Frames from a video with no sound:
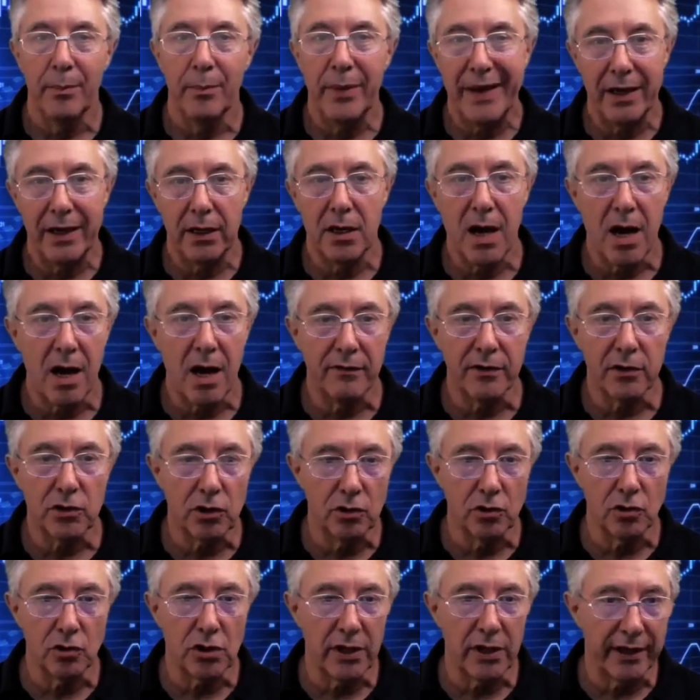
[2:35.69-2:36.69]
being a
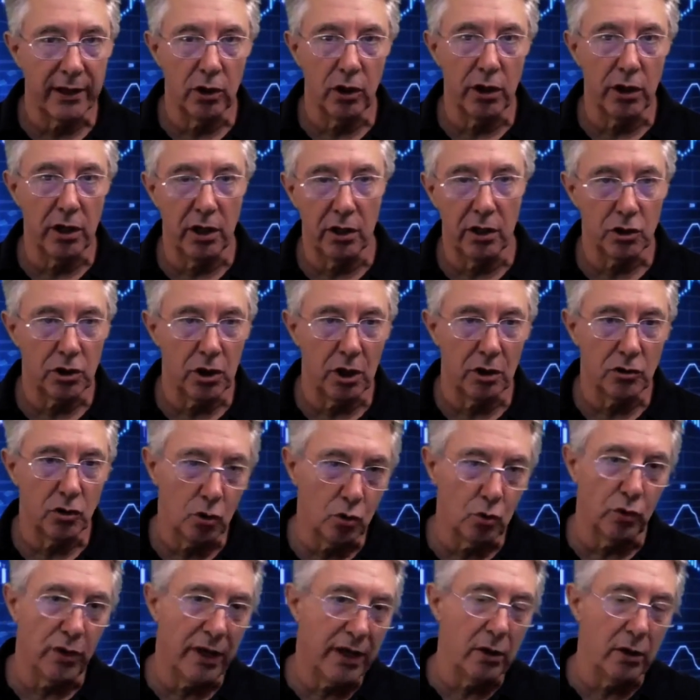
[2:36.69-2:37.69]
novice who's like looking at the
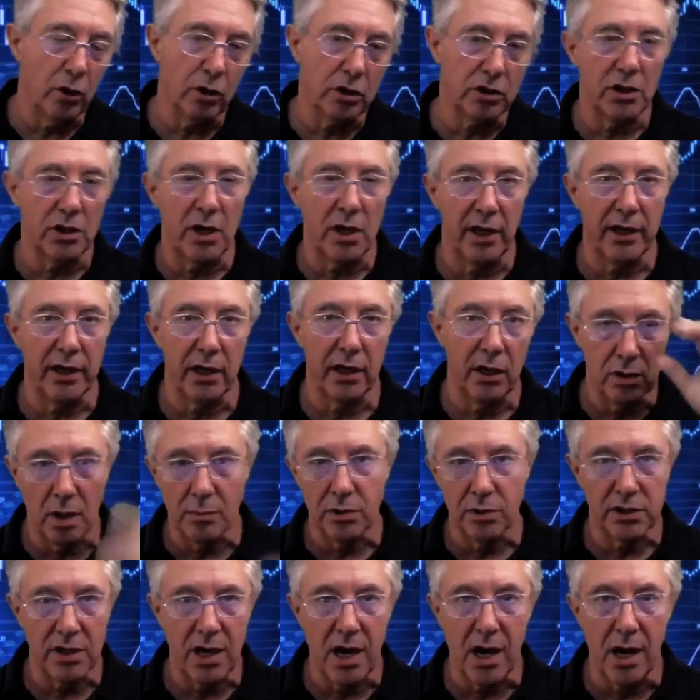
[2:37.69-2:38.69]
charts. Oh, that looks kind of like a
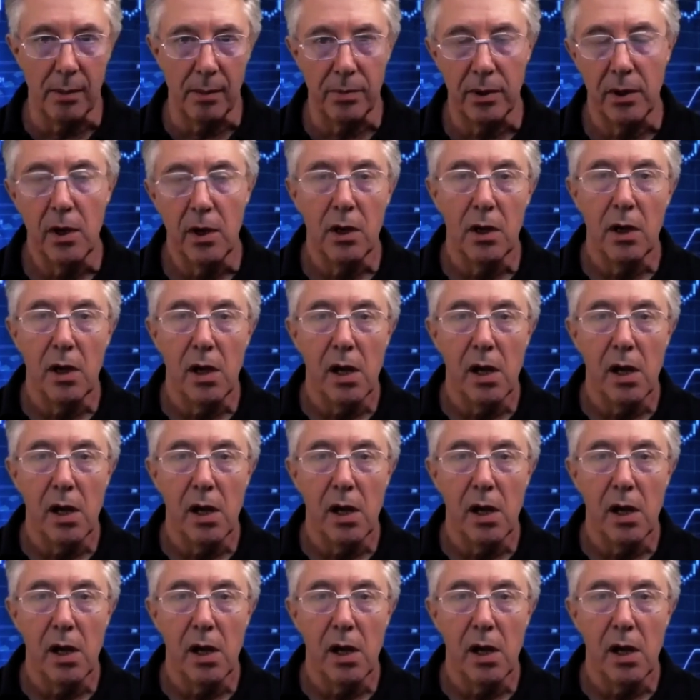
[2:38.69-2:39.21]
double top.